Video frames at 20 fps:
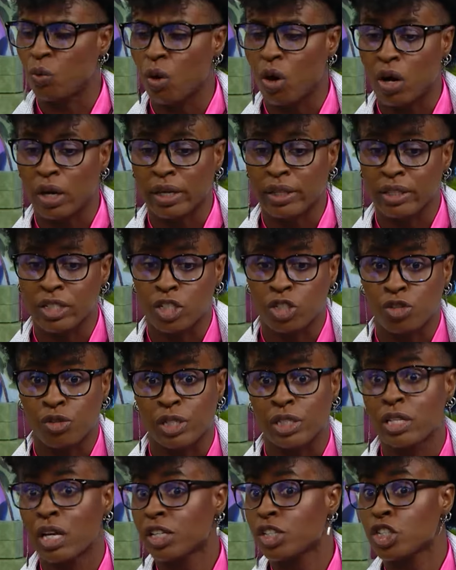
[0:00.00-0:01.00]
walk in the
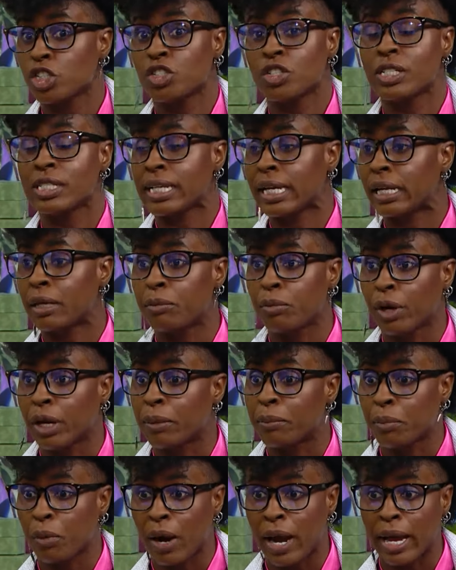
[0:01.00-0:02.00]
streets, not just to
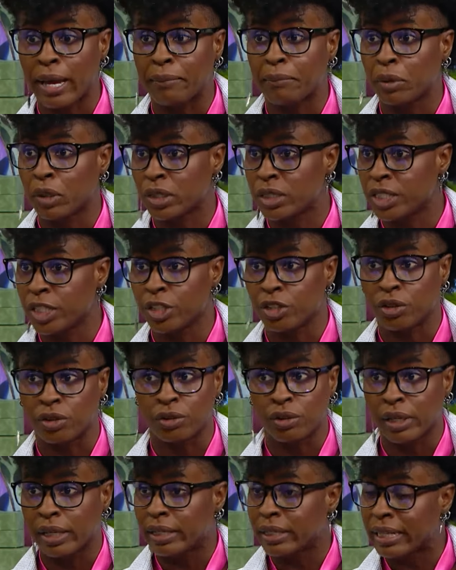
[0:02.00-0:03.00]
celebrate pride outside, but you know,
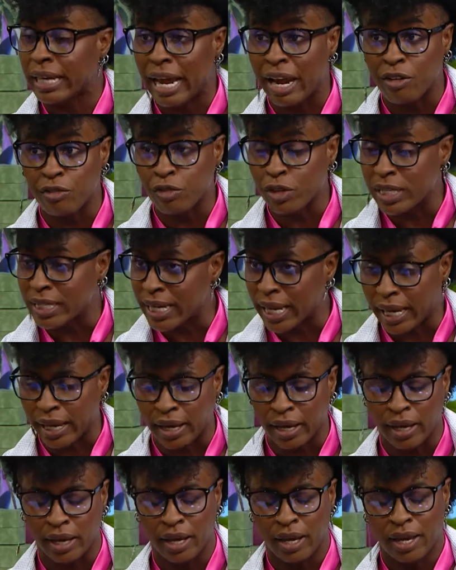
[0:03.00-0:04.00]
in the
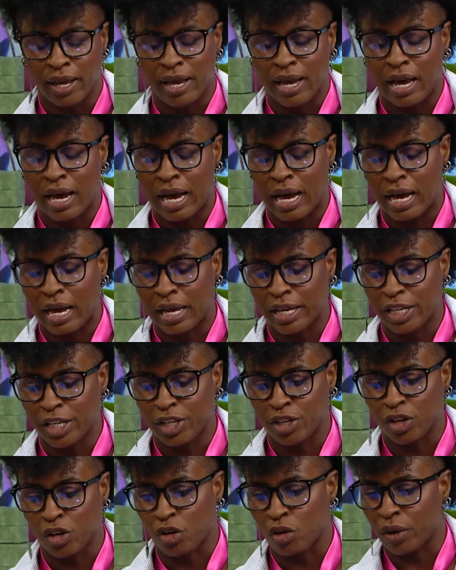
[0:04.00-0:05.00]
everyday, mm-hmm. uh, you
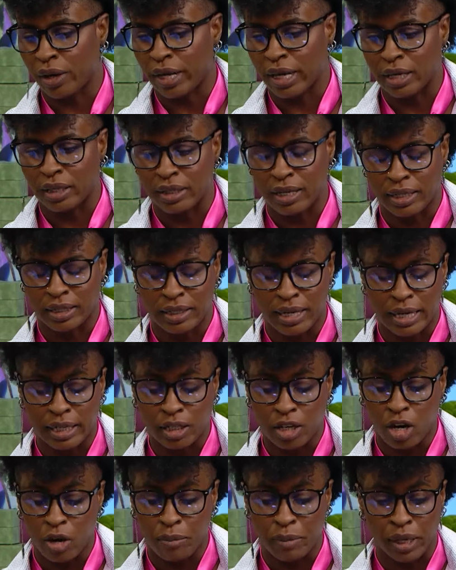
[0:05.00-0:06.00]
know, going and, and, and
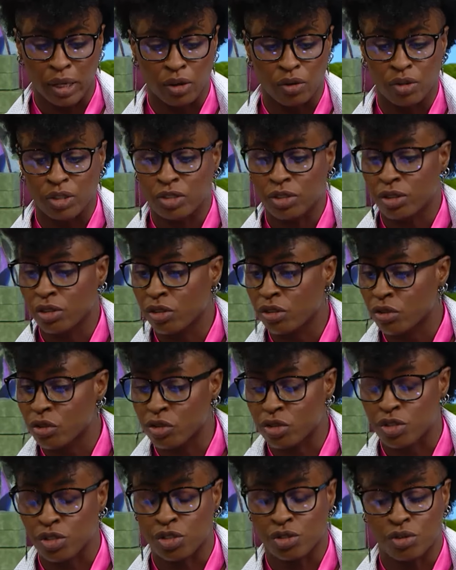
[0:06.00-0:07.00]
coming, going to the
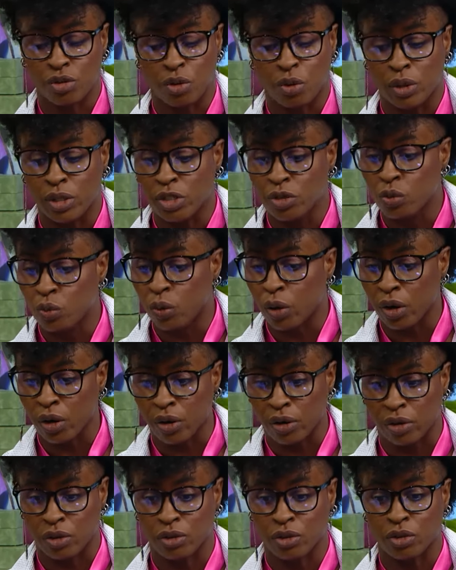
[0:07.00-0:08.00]
grocery store, going to
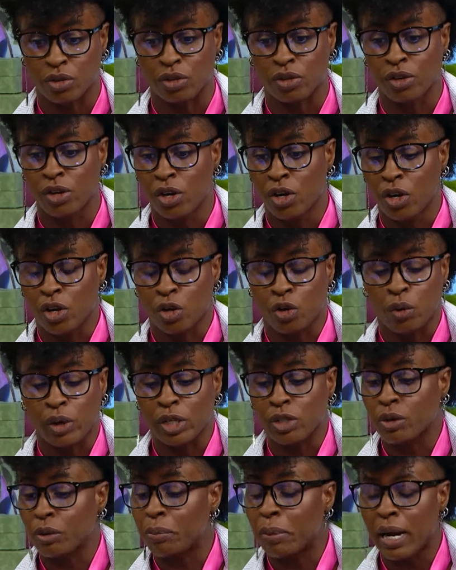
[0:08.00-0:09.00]
work, or going
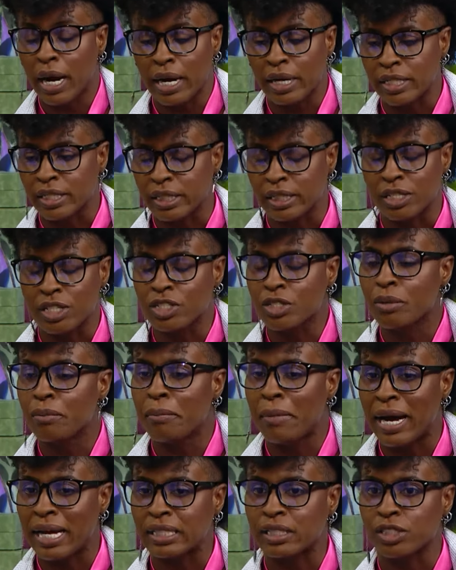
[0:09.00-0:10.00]
to a party, doesn't
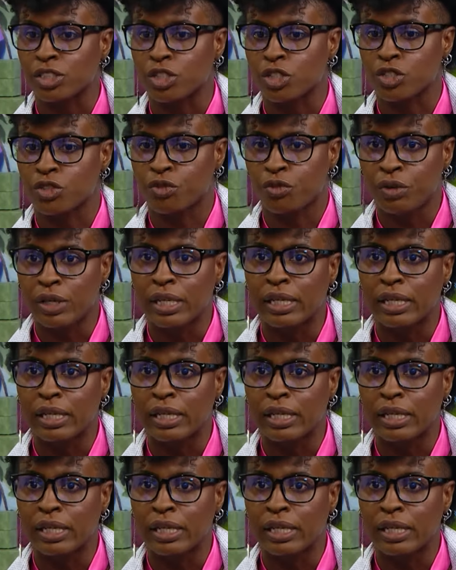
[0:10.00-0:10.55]
matter. Just